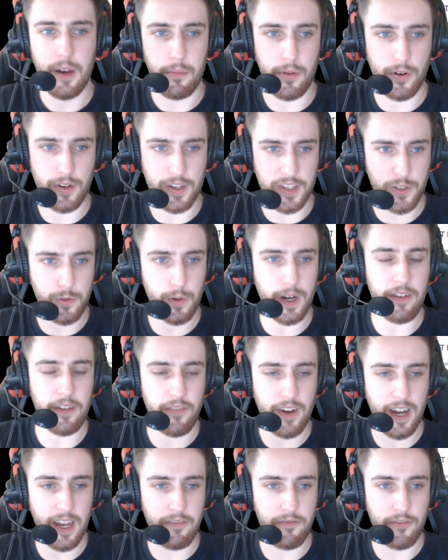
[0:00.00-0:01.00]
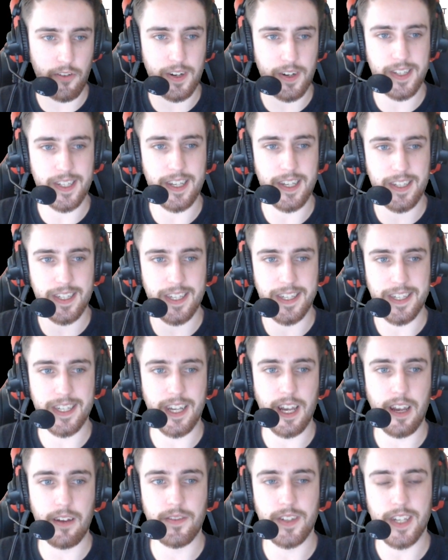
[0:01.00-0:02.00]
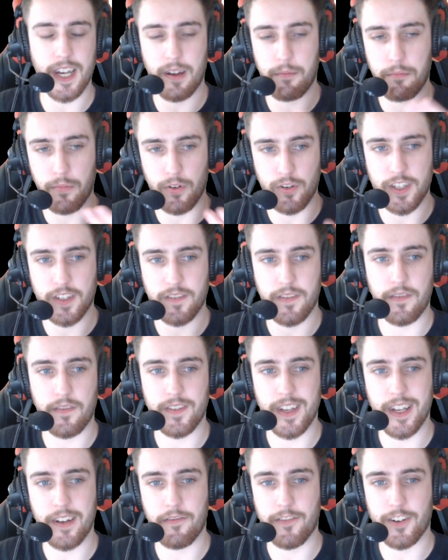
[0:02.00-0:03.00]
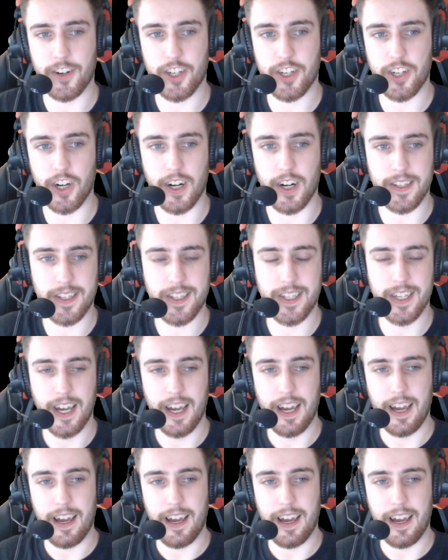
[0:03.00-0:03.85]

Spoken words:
bonus 25 for assists and saves, and bonus 15 for shots.